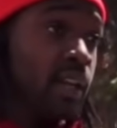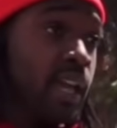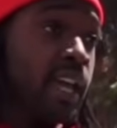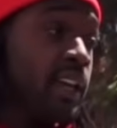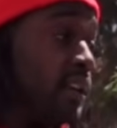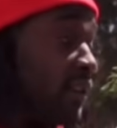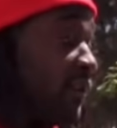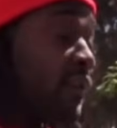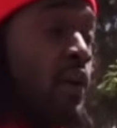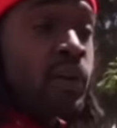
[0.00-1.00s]
And the
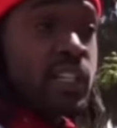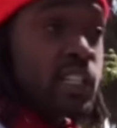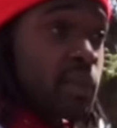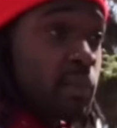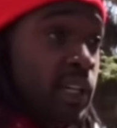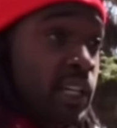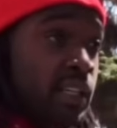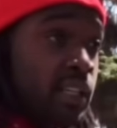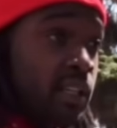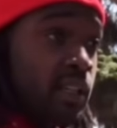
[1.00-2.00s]
40s is
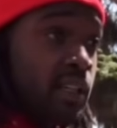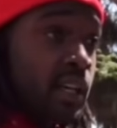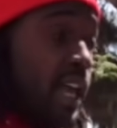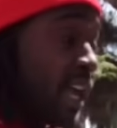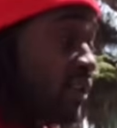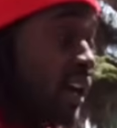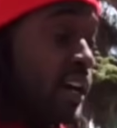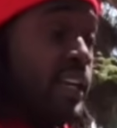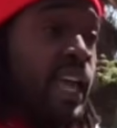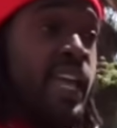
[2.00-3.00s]
Belizean, and you got
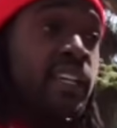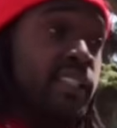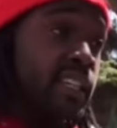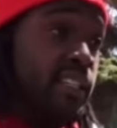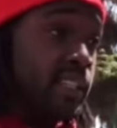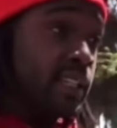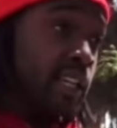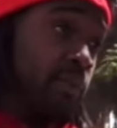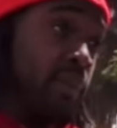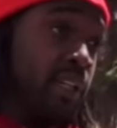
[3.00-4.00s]
a gang of 60s
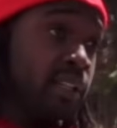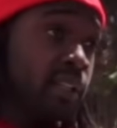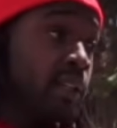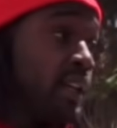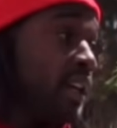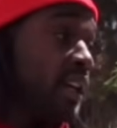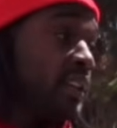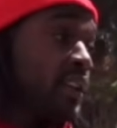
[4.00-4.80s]
that's Belizean.